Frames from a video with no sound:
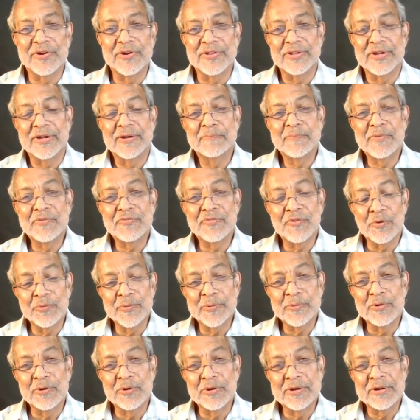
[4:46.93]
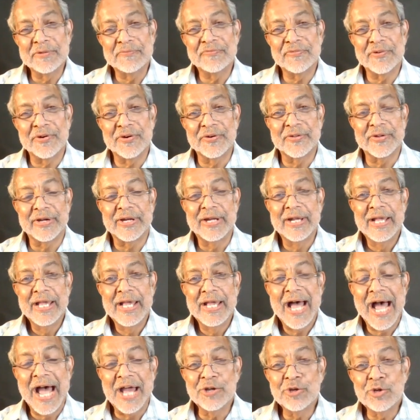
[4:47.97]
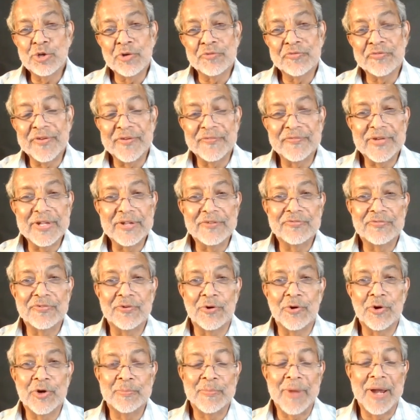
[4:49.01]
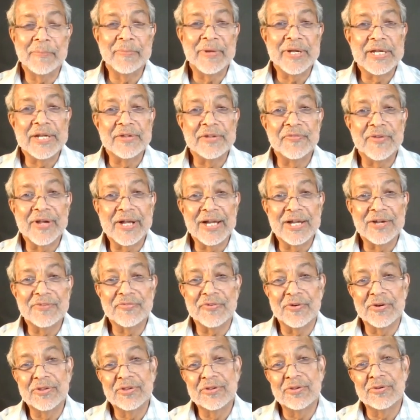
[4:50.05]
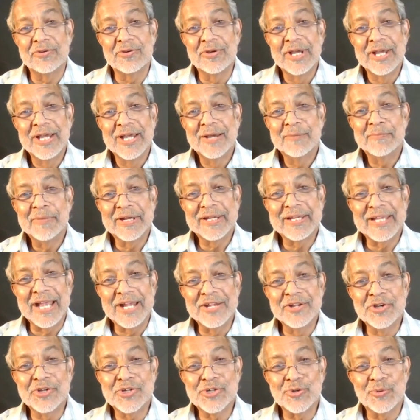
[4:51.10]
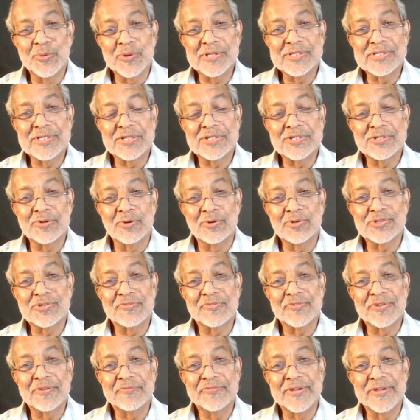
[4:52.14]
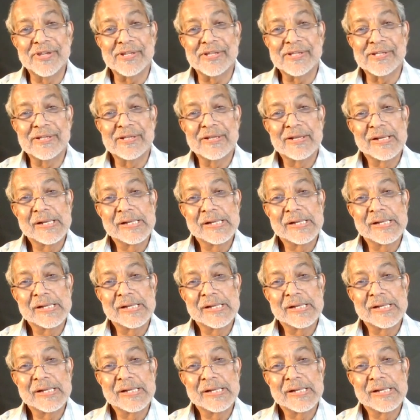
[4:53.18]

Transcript: Further, before we go any further, I know you're fifty-four. It might be difficult for you, but can you show us the soles of your feet?